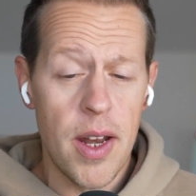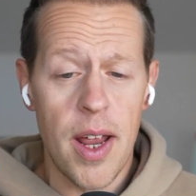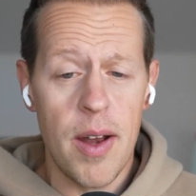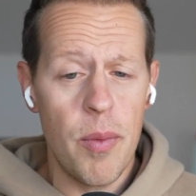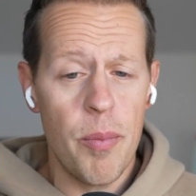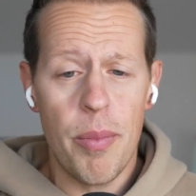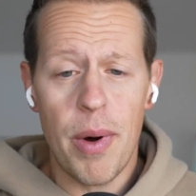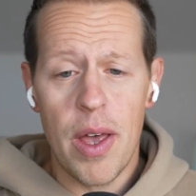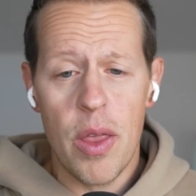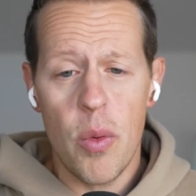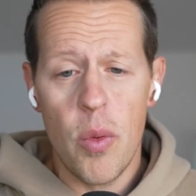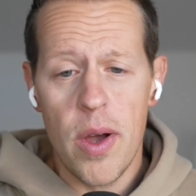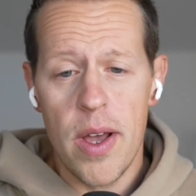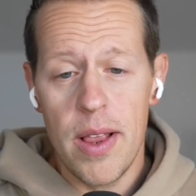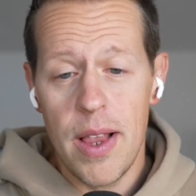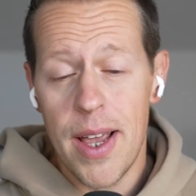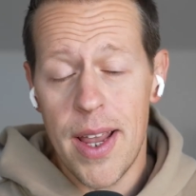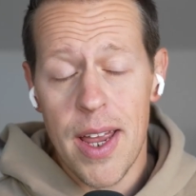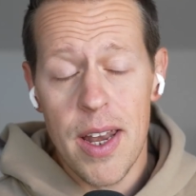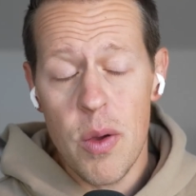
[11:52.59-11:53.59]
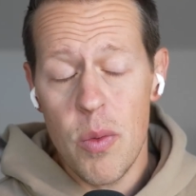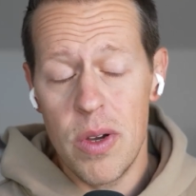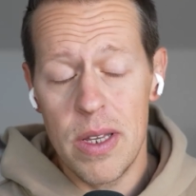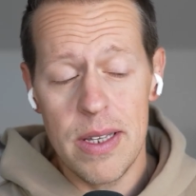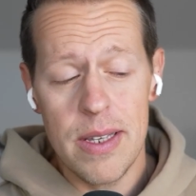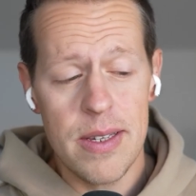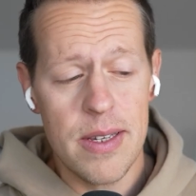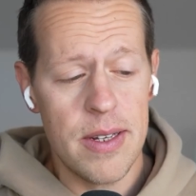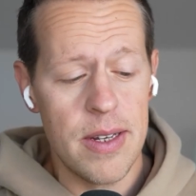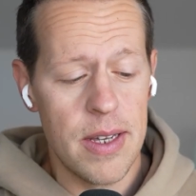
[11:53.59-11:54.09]
And by the way, like, anyone
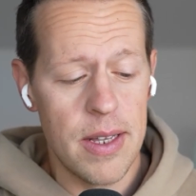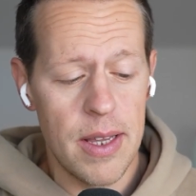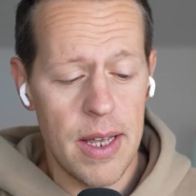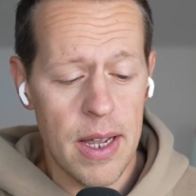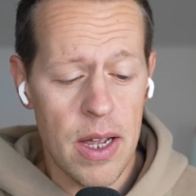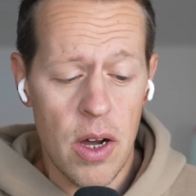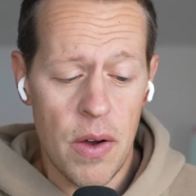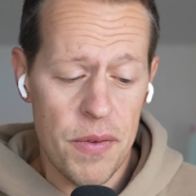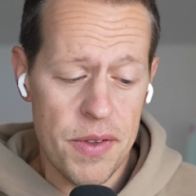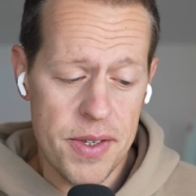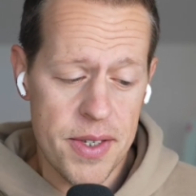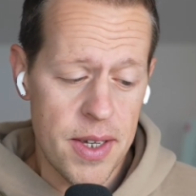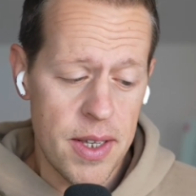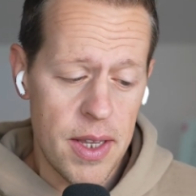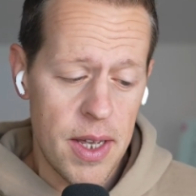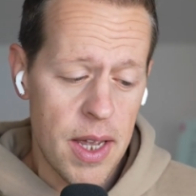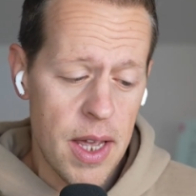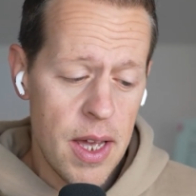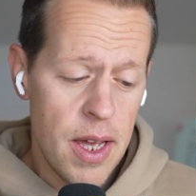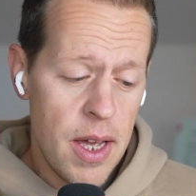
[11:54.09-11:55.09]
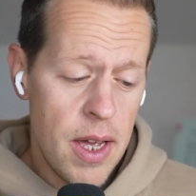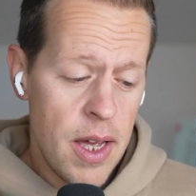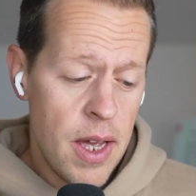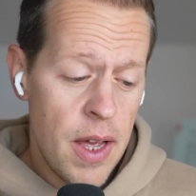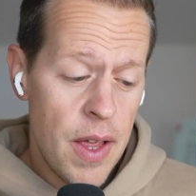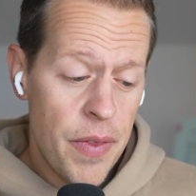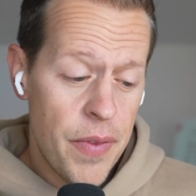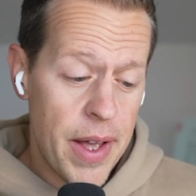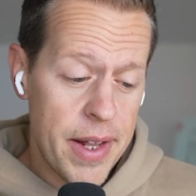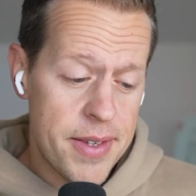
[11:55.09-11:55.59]
listening, like, often say, like,
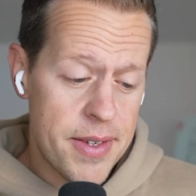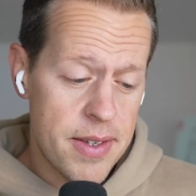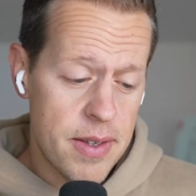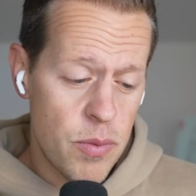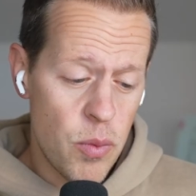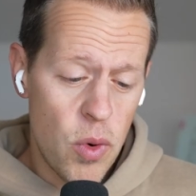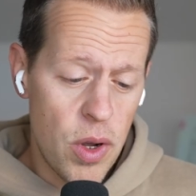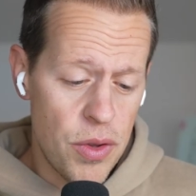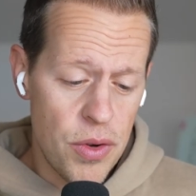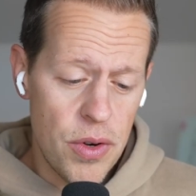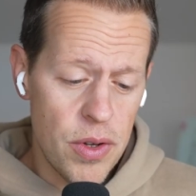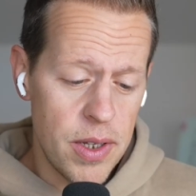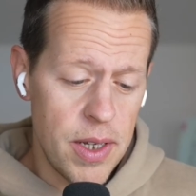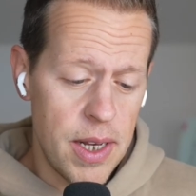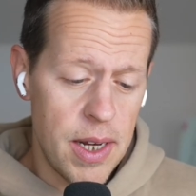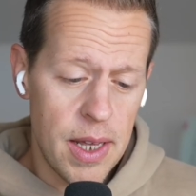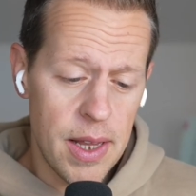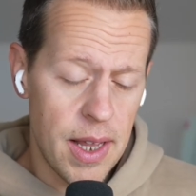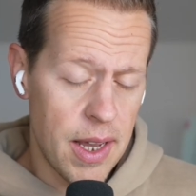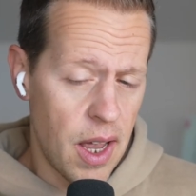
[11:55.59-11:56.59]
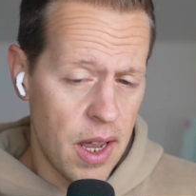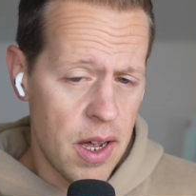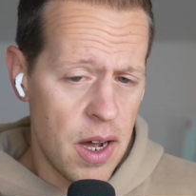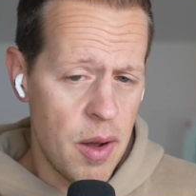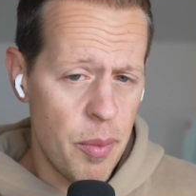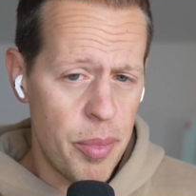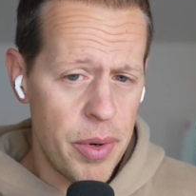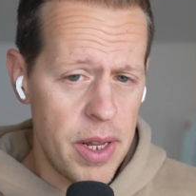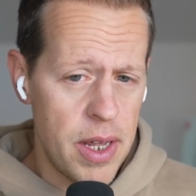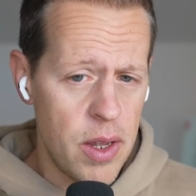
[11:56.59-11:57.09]
that's whether you're leading like a
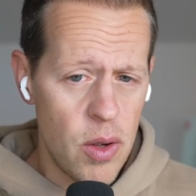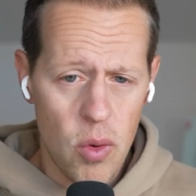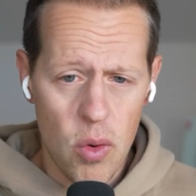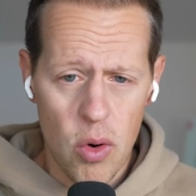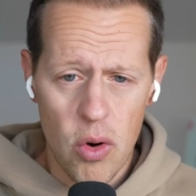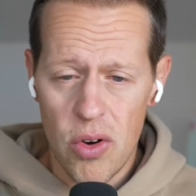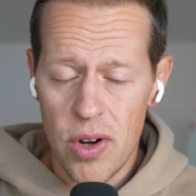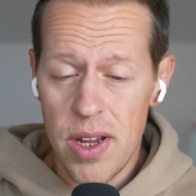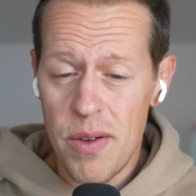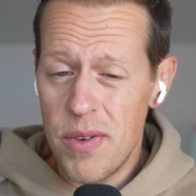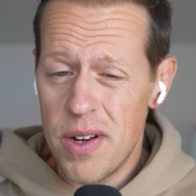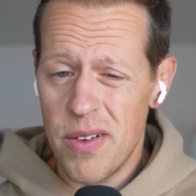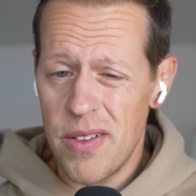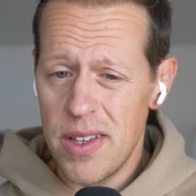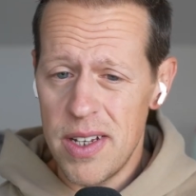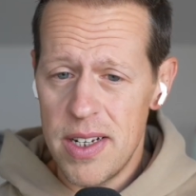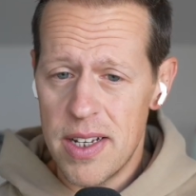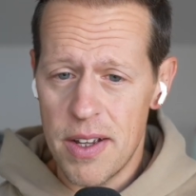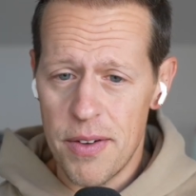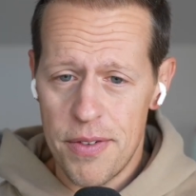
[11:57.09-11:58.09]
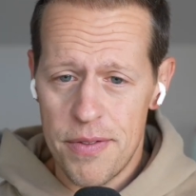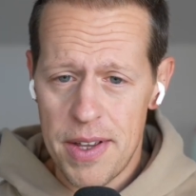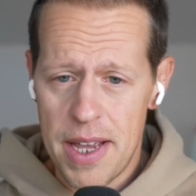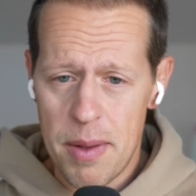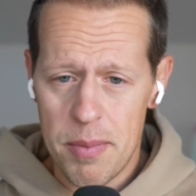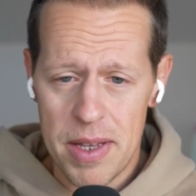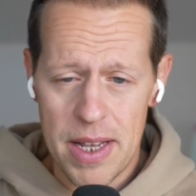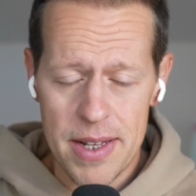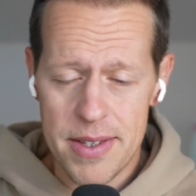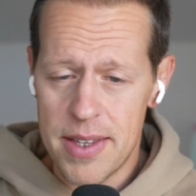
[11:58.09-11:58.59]
company or even leading a
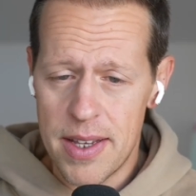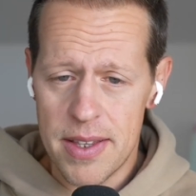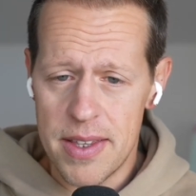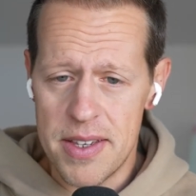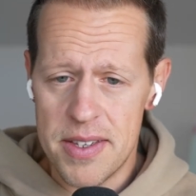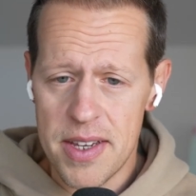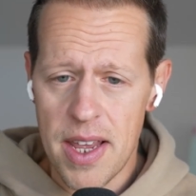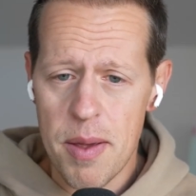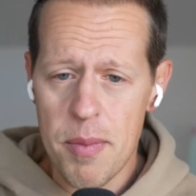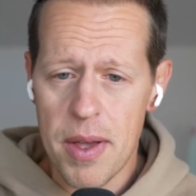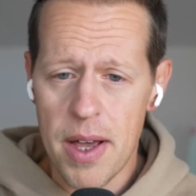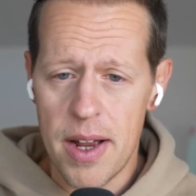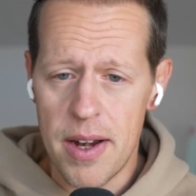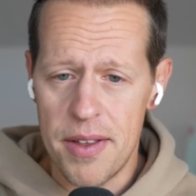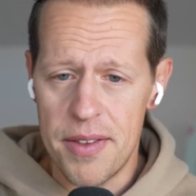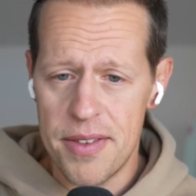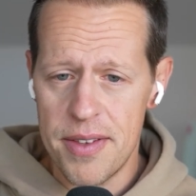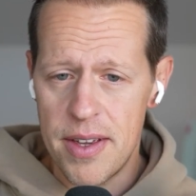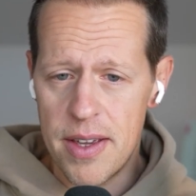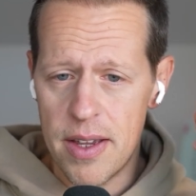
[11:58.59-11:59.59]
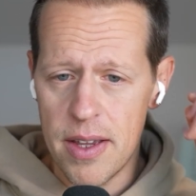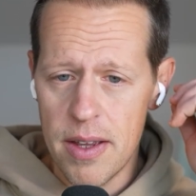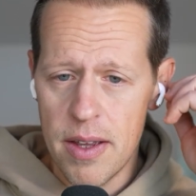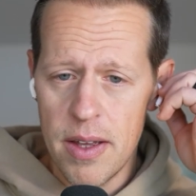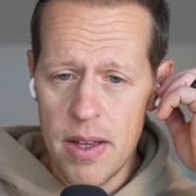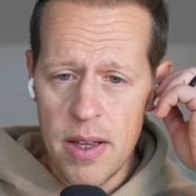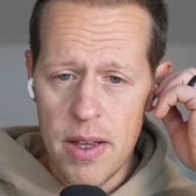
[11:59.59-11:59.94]
family, it's like the same kind of thing.